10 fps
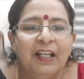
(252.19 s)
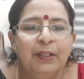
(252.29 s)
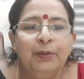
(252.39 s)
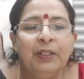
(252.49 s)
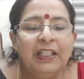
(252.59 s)

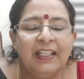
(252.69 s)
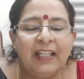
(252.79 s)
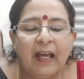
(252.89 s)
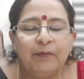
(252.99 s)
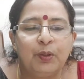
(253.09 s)
You needn't
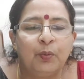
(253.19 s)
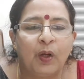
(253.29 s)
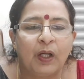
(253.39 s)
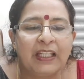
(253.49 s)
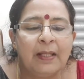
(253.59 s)
have to
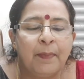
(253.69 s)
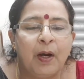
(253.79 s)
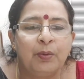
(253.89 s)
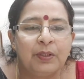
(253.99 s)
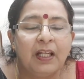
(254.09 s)
worry
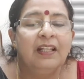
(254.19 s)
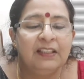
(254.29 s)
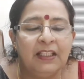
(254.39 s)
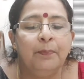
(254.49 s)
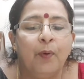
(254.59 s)
about
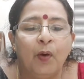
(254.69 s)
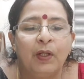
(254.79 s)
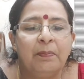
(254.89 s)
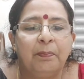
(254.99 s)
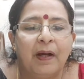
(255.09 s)
the
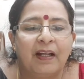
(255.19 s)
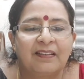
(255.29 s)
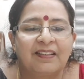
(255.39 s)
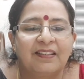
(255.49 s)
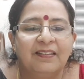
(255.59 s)
body part.